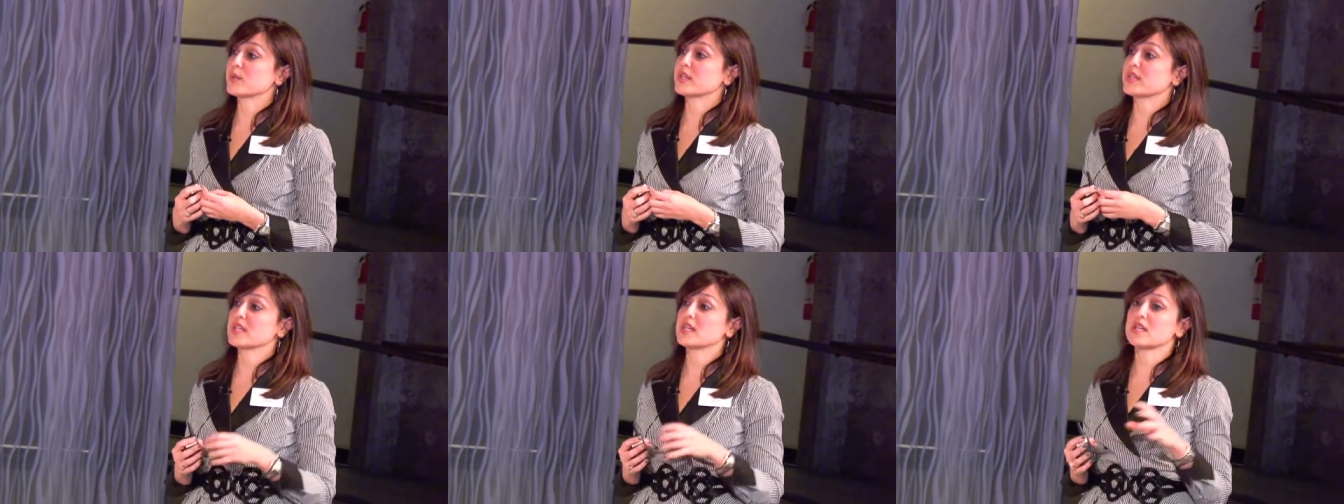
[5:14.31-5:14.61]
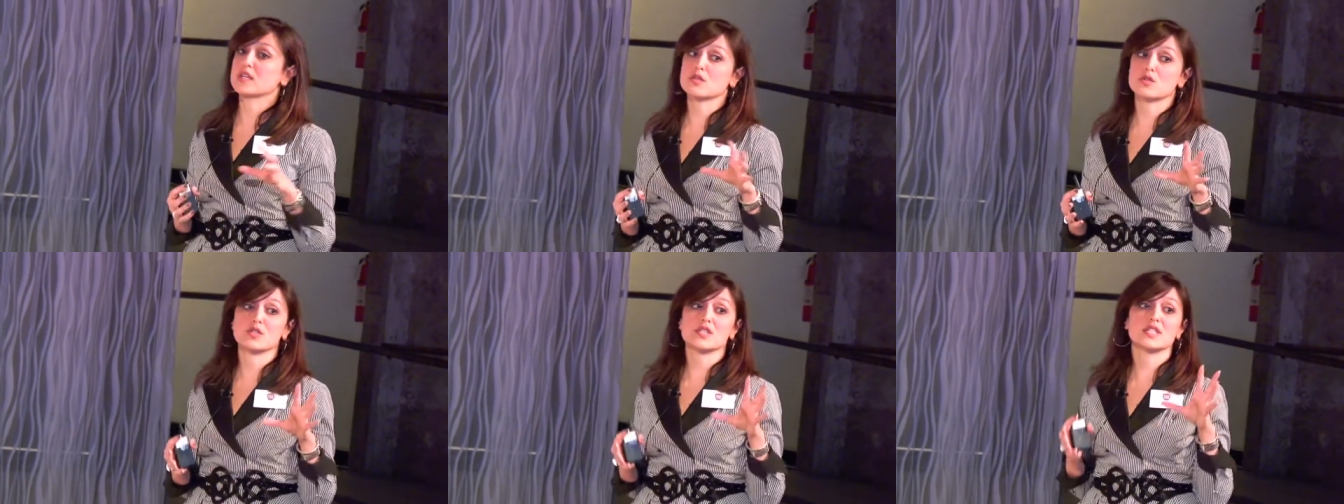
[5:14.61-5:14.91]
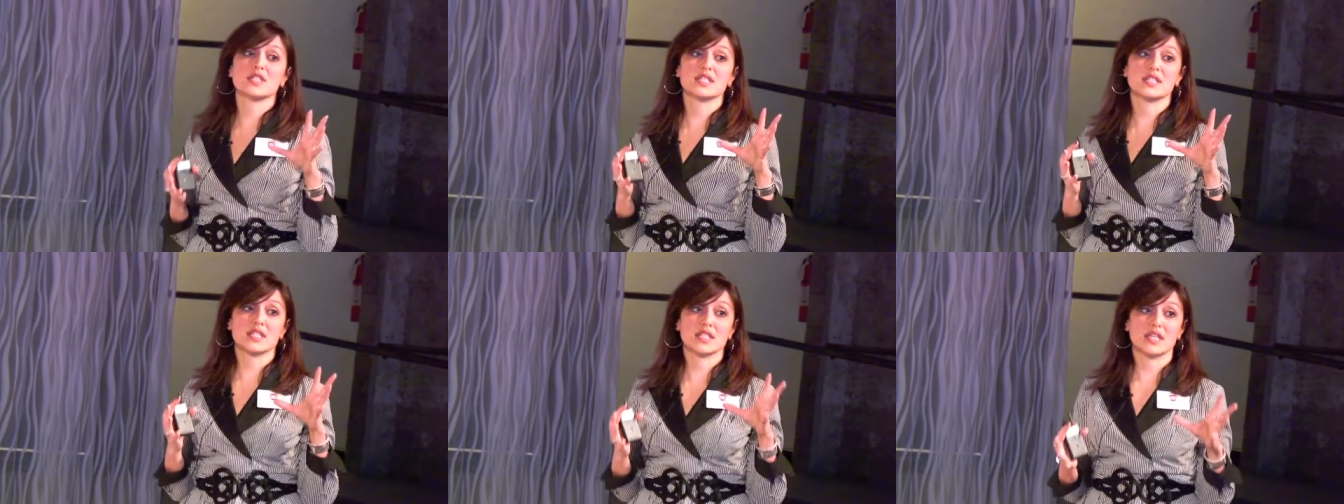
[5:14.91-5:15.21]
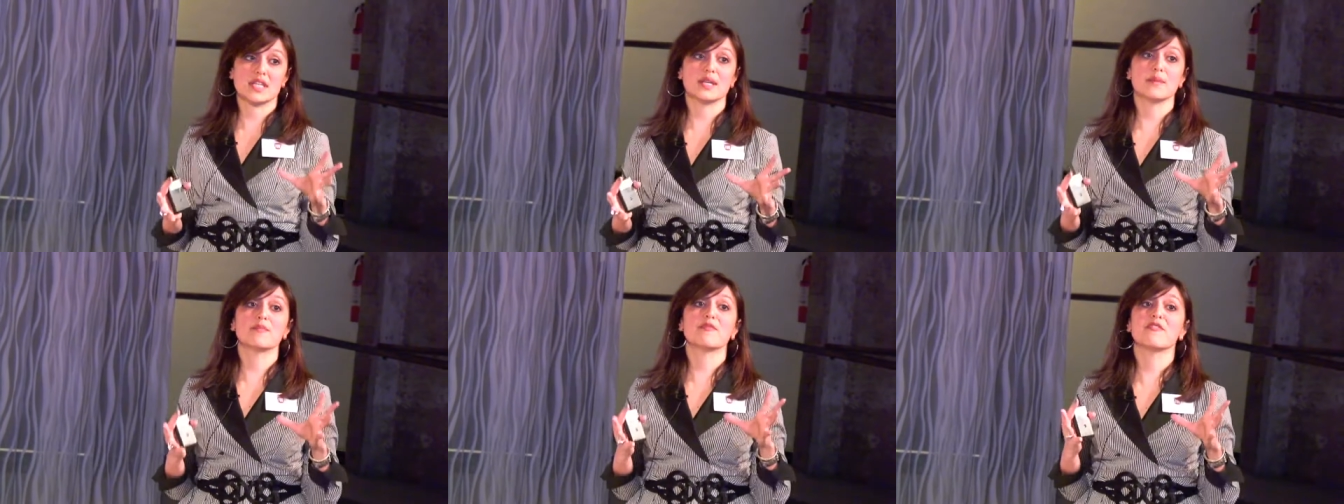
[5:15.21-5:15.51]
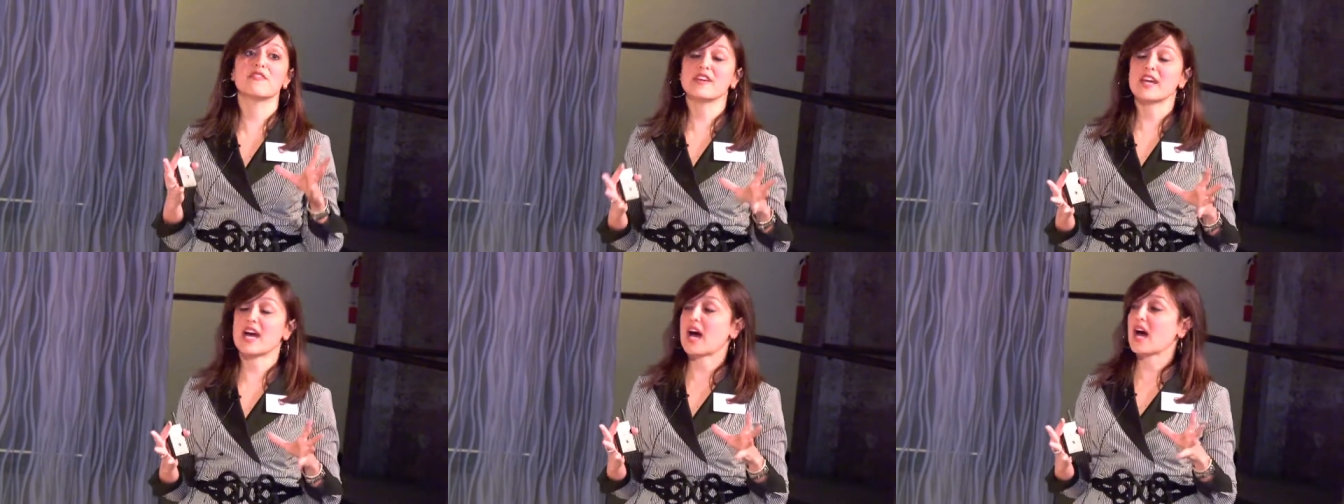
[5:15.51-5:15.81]
but the interest is to keep
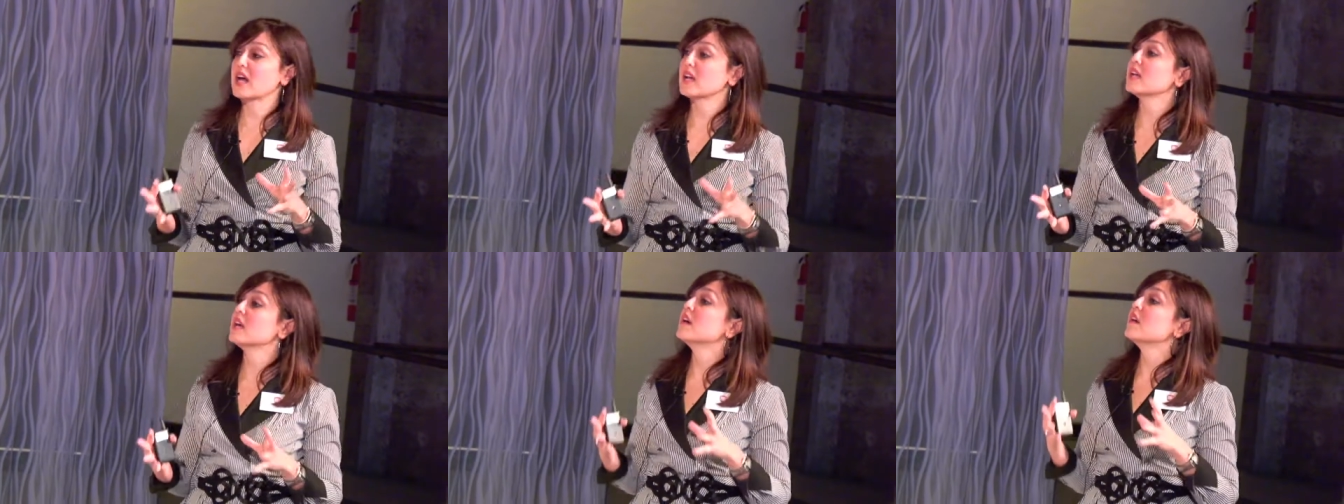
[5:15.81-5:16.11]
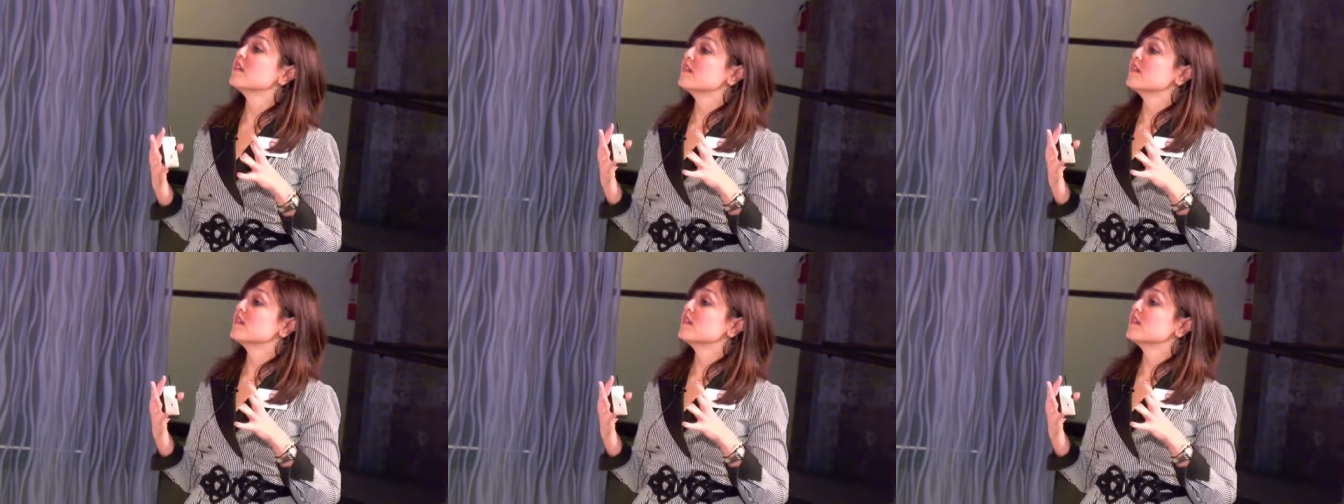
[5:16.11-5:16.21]
Fiat